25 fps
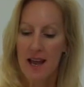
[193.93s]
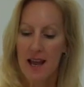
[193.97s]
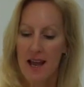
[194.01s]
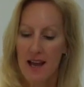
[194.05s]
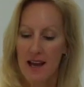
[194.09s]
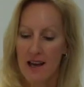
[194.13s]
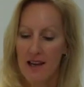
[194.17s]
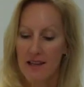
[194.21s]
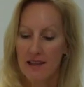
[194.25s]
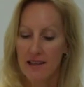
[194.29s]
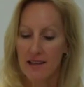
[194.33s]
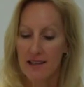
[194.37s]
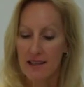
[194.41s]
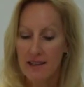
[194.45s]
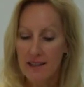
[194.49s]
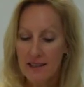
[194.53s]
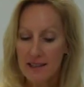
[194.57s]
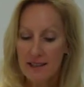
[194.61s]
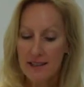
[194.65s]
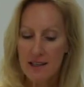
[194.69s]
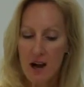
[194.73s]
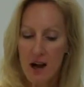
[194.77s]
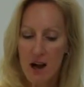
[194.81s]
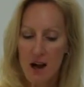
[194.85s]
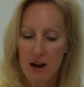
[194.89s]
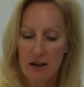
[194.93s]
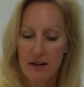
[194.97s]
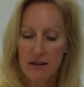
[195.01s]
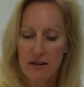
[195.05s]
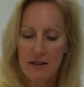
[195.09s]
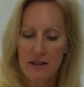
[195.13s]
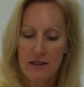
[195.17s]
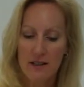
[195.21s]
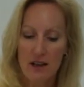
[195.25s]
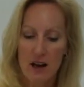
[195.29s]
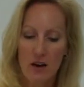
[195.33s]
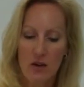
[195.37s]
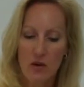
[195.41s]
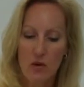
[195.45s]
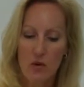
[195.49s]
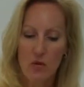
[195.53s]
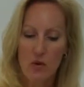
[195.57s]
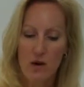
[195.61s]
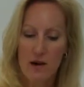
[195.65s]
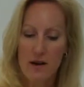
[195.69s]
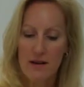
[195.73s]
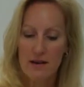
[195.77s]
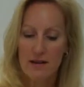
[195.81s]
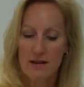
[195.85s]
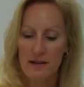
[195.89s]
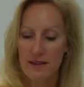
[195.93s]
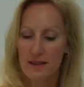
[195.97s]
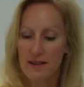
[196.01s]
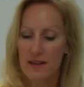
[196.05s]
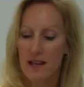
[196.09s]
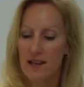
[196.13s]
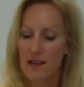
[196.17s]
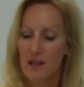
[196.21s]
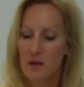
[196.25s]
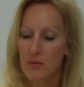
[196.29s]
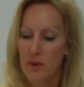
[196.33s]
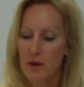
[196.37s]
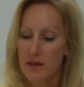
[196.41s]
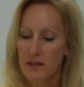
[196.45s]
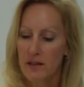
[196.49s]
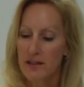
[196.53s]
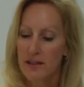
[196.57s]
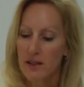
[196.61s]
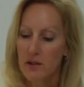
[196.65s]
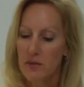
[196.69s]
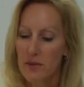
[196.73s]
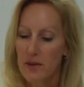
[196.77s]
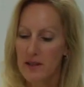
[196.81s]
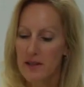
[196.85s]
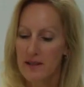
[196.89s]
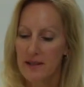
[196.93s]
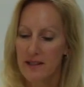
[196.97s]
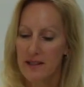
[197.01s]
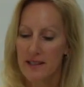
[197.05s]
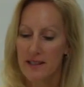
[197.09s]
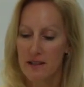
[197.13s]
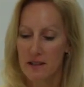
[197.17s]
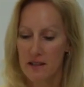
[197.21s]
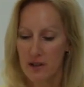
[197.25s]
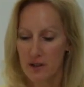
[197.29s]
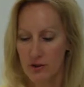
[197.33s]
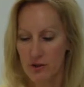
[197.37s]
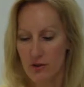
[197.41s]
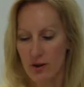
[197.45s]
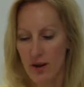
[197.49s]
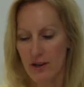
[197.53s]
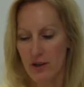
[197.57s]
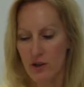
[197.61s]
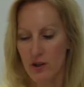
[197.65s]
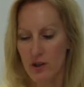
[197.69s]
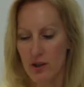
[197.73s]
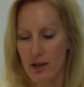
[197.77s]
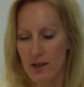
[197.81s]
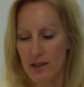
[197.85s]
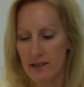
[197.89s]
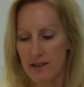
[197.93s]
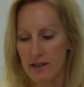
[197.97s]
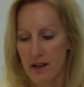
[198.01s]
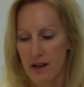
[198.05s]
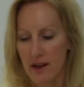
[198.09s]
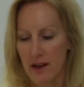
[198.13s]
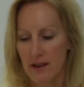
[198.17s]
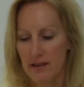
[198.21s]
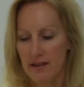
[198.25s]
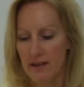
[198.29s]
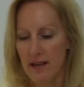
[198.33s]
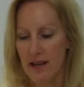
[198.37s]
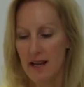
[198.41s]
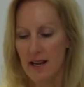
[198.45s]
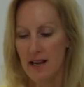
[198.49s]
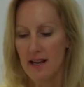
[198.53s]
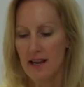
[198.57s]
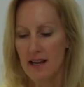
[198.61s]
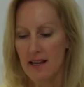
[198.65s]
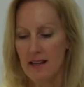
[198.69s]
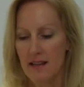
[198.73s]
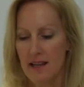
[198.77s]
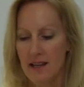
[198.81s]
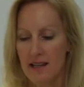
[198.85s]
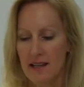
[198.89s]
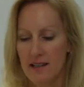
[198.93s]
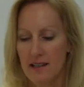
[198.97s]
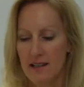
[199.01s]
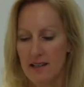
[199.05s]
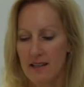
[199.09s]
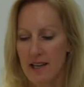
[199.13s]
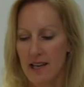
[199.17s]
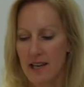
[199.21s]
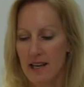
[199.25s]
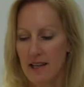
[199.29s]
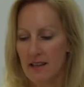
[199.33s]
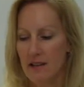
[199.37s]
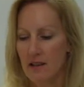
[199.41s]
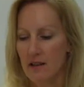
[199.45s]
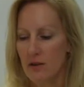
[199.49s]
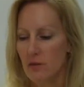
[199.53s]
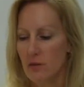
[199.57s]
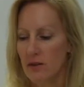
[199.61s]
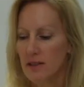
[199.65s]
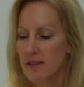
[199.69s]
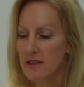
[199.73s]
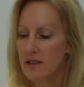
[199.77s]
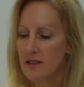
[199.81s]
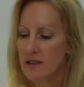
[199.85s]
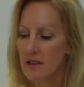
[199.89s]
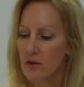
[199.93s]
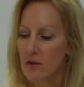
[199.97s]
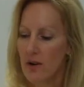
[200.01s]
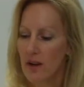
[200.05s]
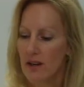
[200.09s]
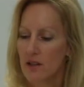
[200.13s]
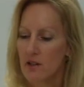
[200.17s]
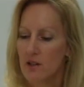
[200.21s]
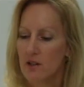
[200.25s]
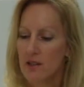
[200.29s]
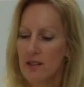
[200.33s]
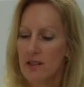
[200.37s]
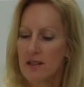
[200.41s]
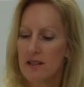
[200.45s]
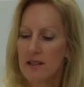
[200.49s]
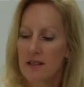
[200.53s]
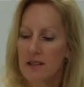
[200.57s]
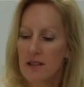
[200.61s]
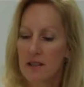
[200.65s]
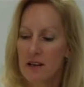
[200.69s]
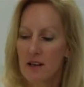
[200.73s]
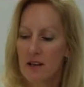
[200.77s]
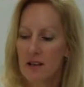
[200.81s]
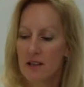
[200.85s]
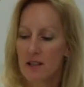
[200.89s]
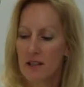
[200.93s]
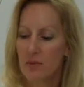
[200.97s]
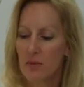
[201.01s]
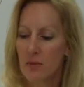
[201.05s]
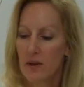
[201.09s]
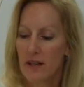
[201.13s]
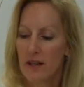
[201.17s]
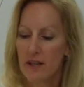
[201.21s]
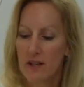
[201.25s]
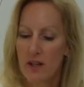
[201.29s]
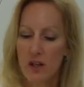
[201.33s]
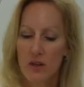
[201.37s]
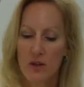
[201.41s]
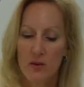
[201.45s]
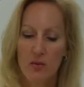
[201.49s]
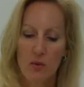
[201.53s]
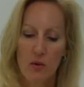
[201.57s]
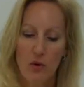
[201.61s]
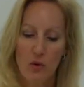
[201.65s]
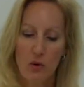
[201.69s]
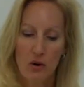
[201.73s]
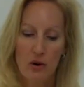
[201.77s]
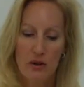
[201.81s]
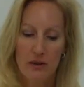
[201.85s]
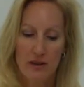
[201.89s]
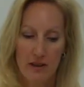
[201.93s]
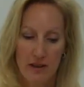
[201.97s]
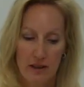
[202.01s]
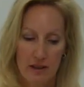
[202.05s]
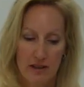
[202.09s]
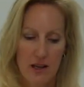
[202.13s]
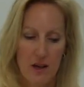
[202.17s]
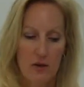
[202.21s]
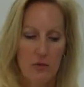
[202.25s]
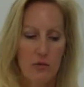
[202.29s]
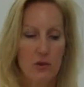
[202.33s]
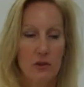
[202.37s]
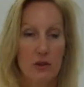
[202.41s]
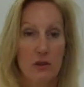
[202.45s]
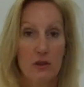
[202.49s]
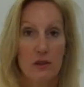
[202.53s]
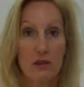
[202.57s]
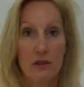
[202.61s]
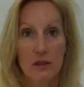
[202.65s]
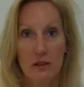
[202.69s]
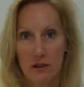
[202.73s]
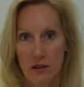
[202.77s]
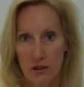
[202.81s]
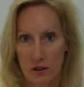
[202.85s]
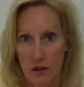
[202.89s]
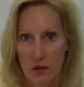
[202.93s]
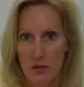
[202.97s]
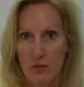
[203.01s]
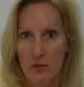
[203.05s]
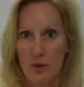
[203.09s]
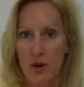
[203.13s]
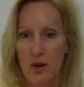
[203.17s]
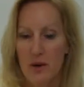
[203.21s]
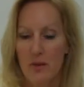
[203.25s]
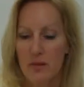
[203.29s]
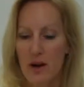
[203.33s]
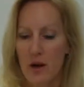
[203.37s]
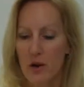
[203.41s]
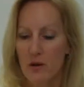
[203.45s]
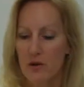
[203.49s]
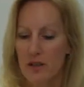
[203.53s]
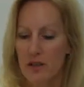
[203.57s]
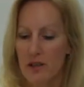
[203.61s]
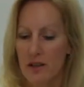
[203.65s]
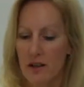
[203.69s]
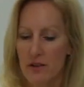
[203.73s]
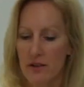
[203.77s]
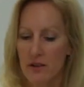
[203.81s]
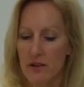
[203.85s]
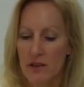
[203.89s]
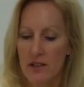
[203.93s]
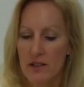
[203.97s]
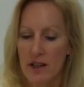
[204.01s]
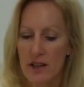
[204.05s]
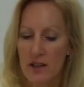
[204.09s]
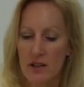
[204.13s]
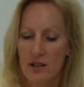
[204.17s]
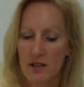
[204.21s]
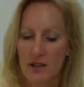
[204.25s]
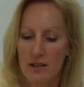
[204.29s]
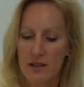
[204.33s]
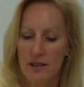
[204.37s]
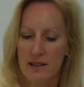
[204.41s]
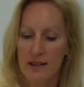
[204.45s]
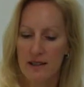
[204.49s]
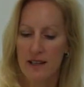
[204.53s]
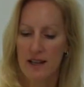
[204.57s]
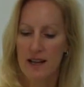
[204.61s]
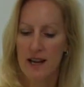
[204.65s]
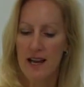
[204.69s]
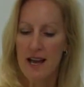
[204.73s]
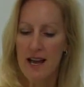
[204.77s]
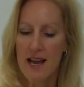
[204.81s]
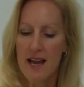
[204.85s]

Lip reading: And these cards are the ones that the participants can strategize on. They can take the risk strategies that are explained on the board and that we'll learn more about in other sessions.